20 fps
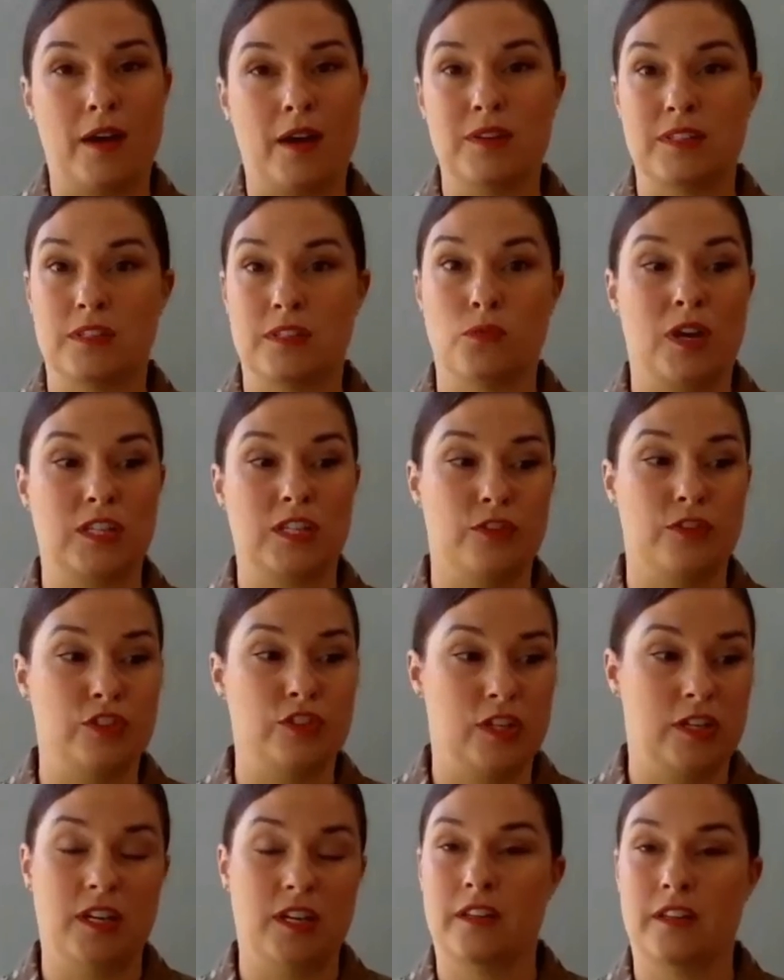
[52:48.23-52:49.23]
I was in West
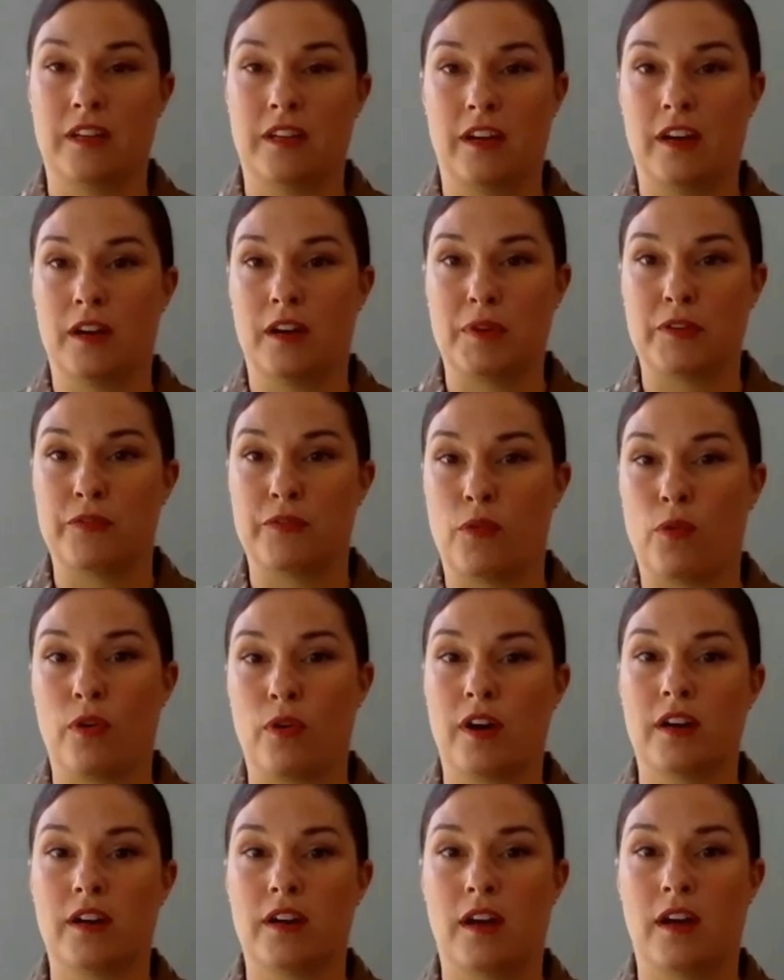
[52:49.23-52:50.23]
Virginia the year
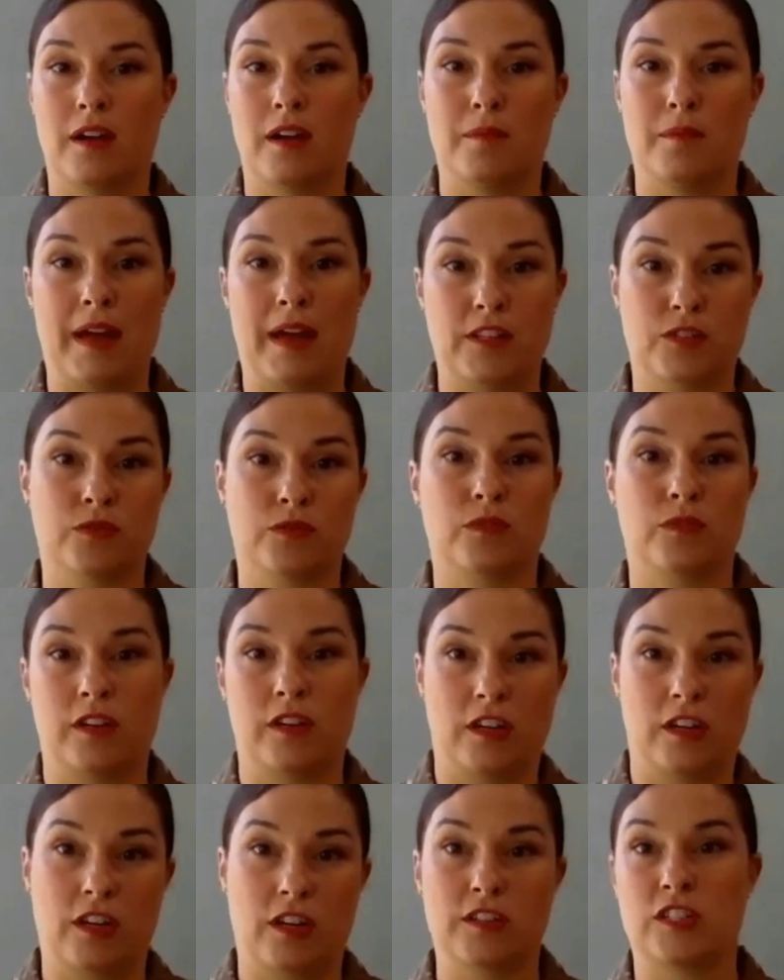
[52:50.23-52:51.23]
before as
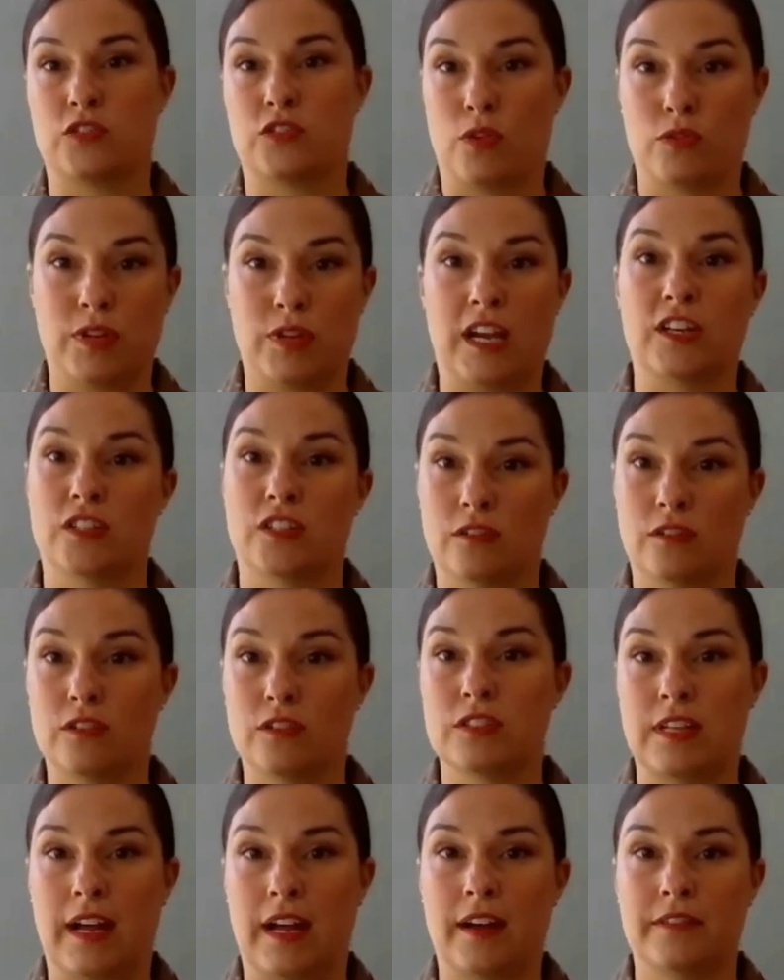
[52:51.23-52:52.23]
just
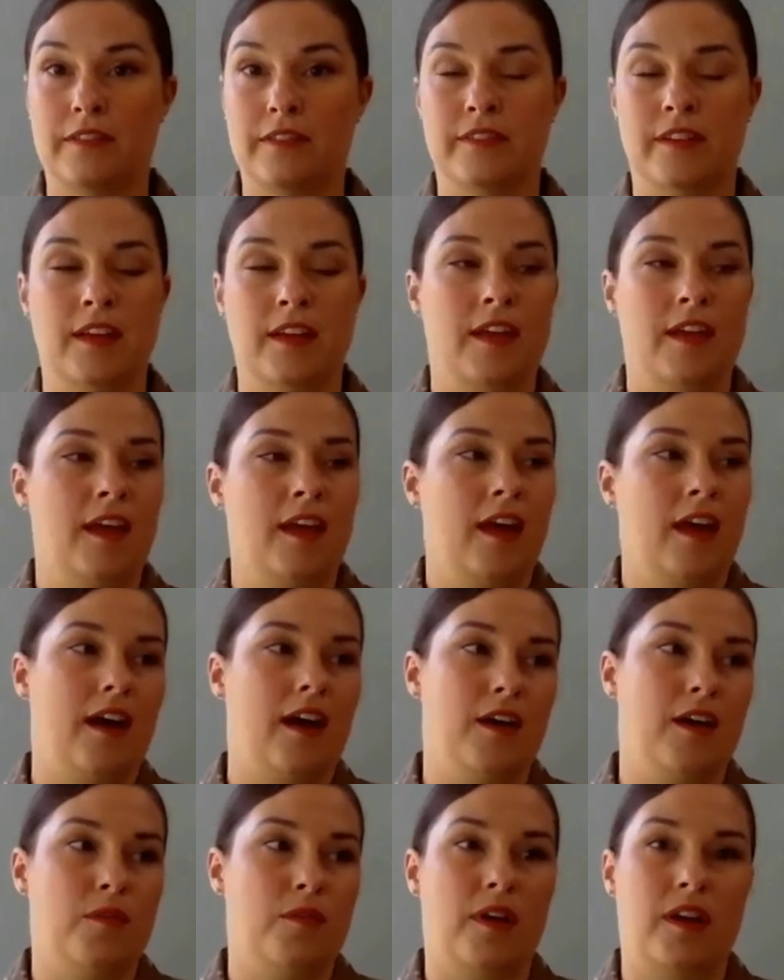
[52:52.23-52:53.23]
rotational staff
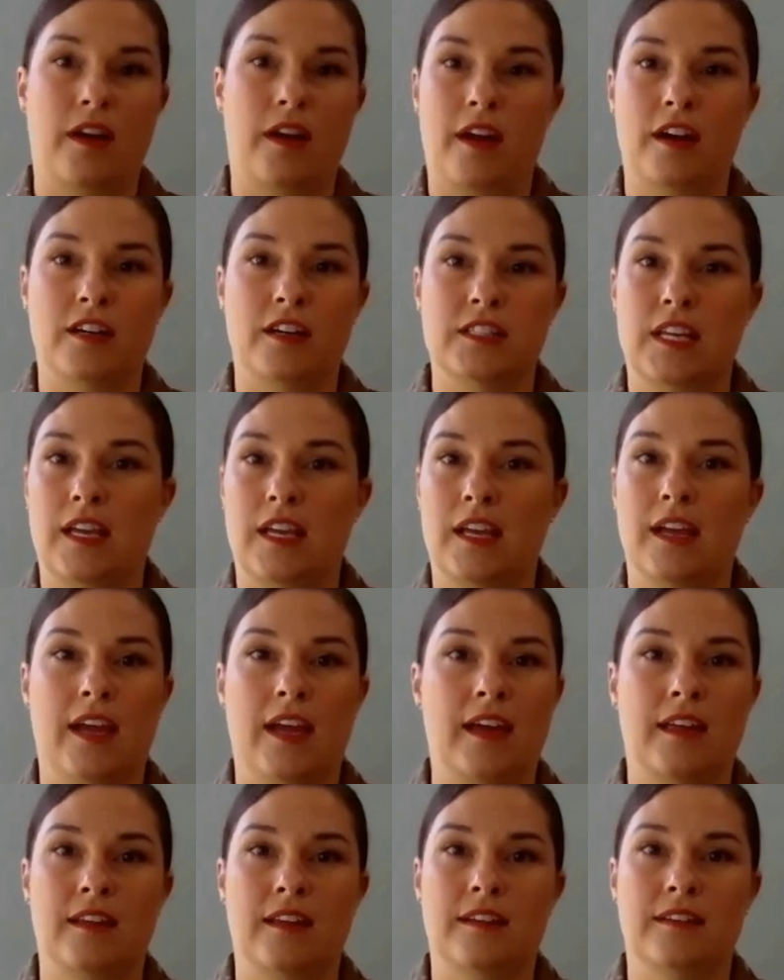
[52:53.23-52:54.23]
on
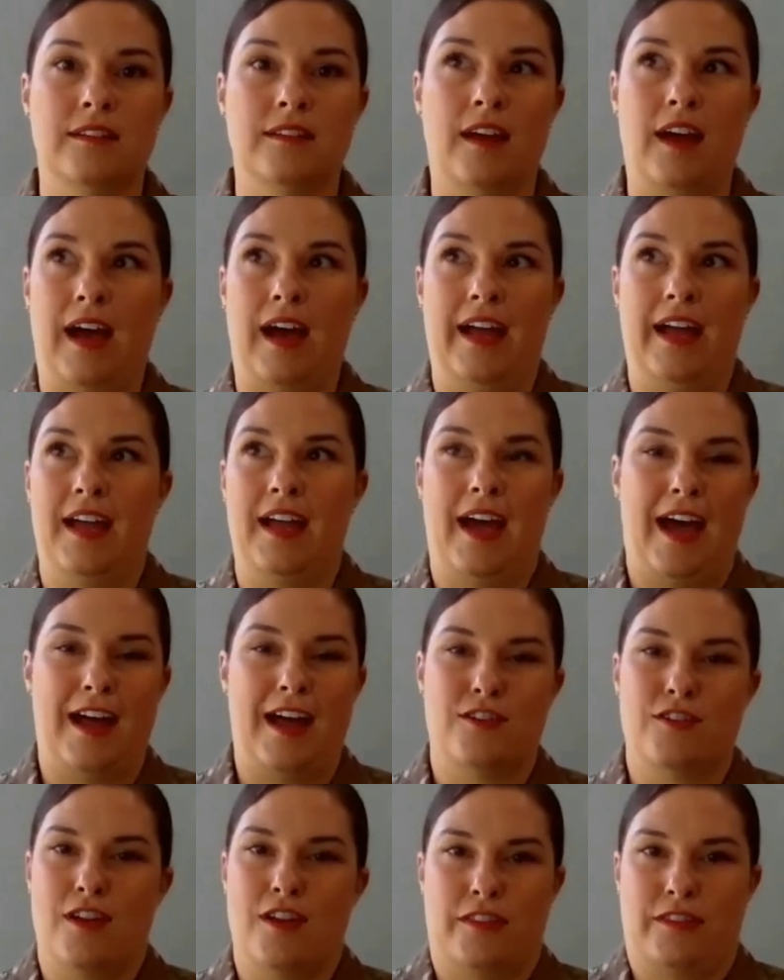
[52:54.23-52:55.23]
IRT, and
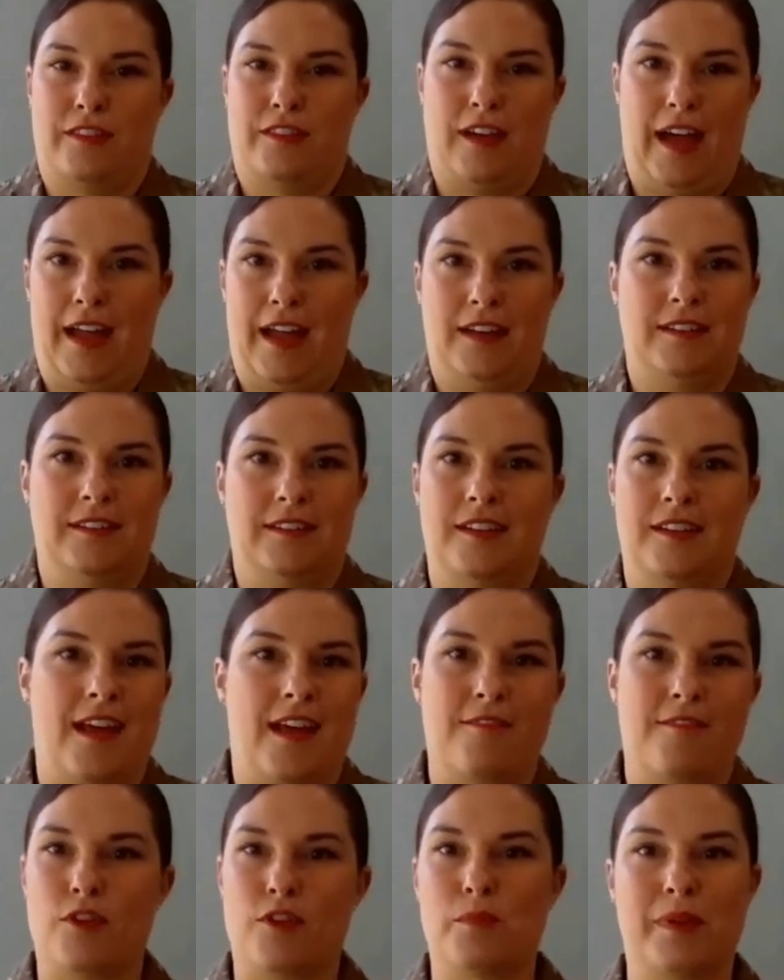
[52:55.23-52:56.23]
I'd
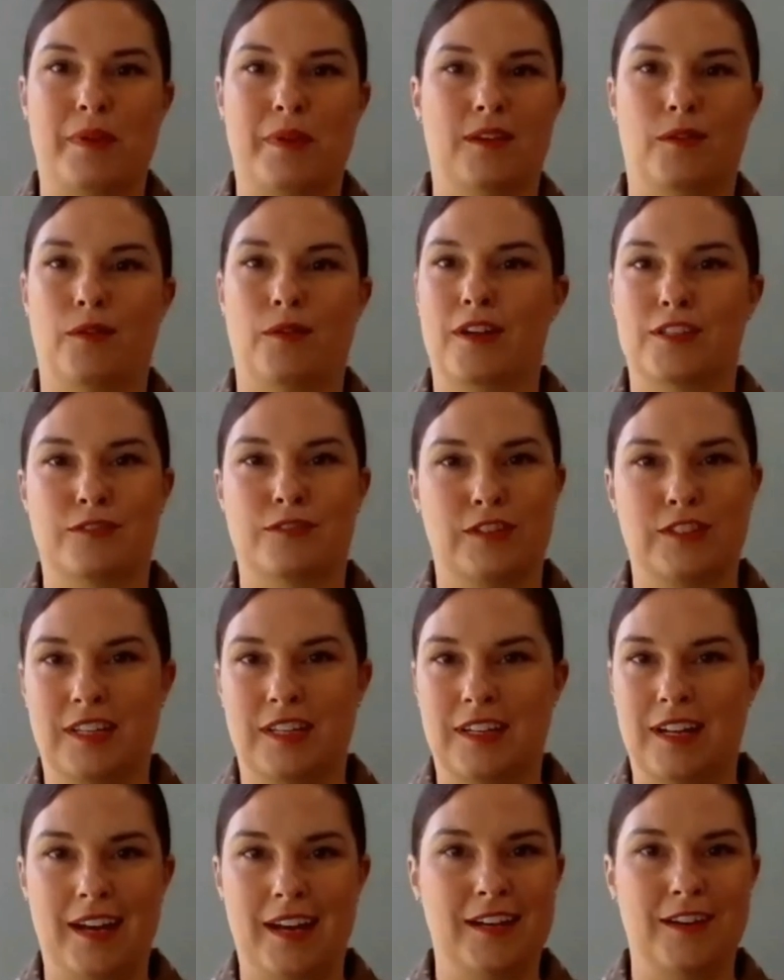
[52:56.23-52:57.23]
never been to West
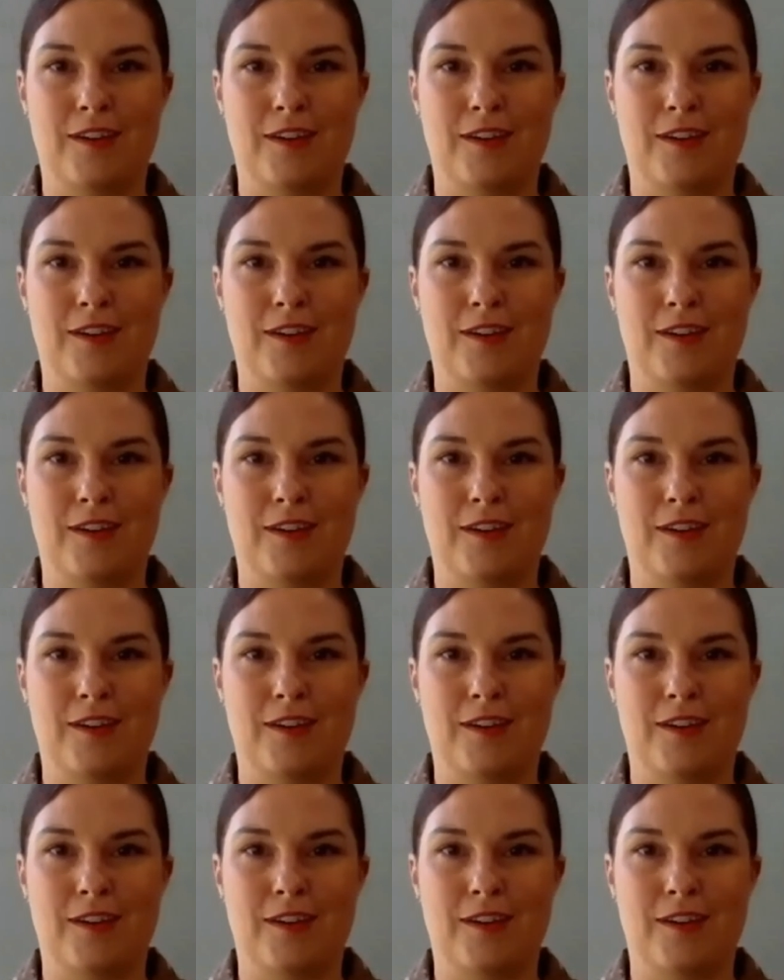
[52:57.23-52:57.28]
Virginia.